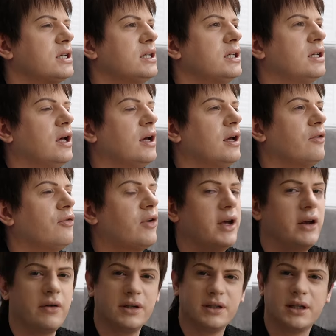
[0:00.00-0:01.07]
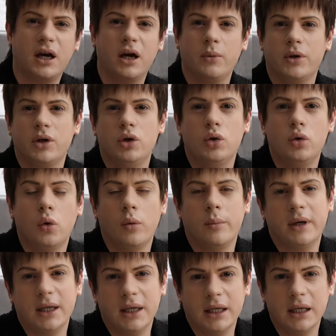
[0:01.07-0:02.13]
a like fragrance that I would
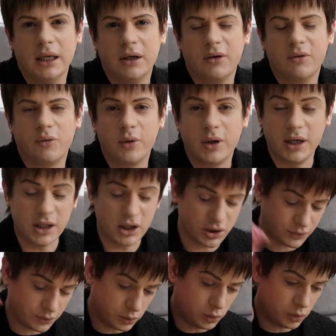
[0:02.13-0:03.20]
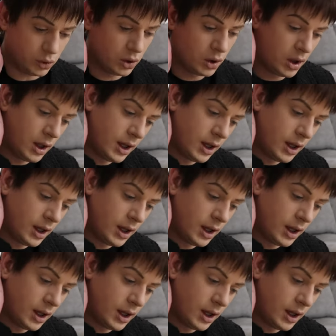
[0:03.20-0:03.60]
normally reach for.